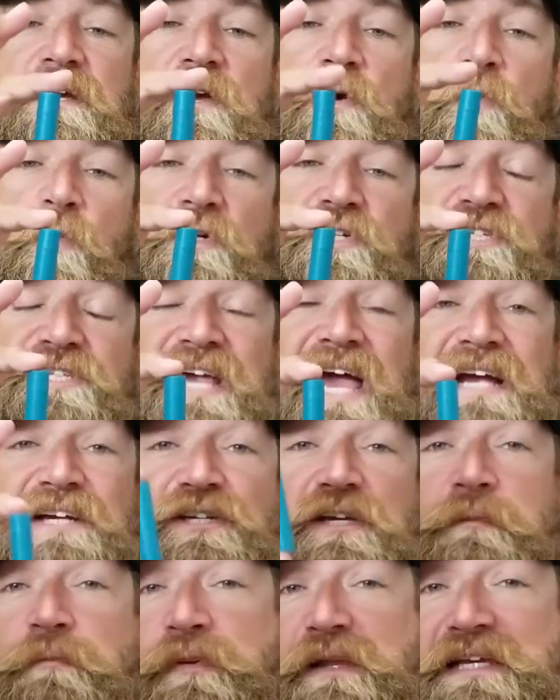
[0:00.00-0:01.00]
which is
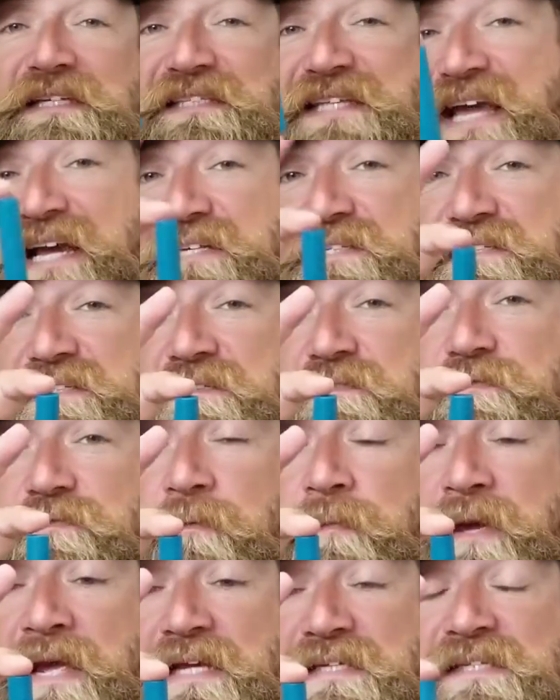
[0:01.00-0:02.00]
actually Blistex for
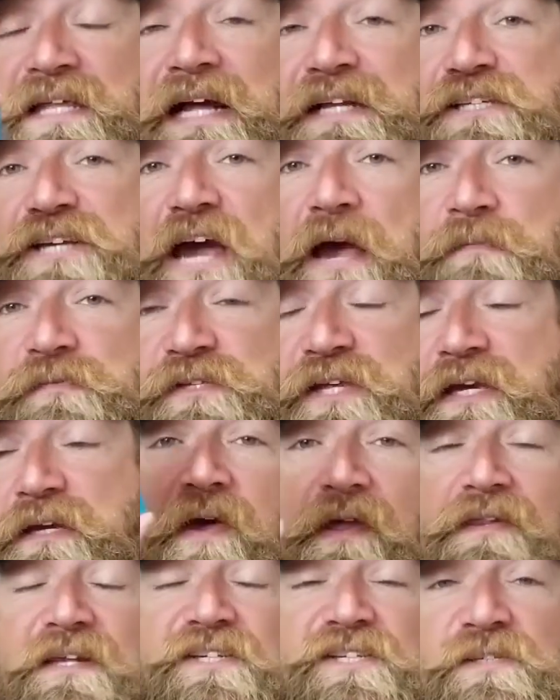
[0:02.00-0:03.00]
me. It's not chapstick.
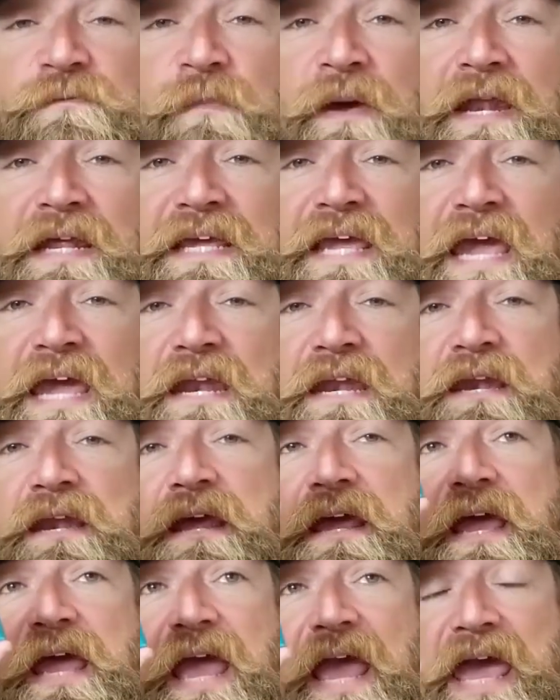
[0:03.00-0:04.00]
This is medicated
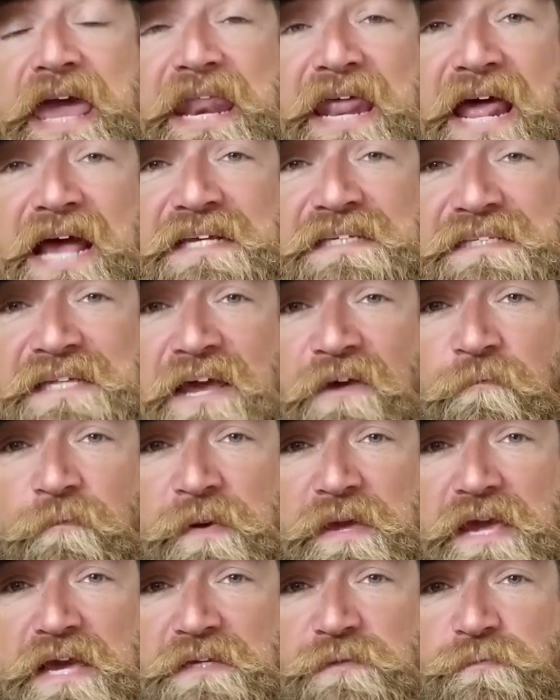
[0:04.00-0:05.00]
and it has an
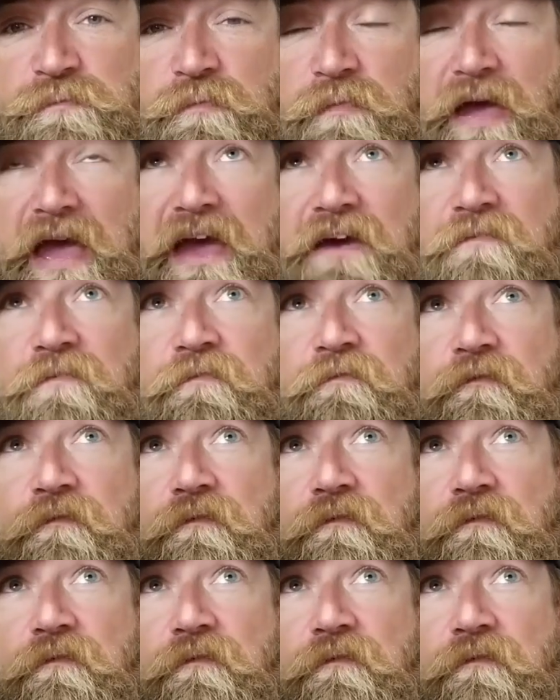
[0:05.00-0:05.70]
FPS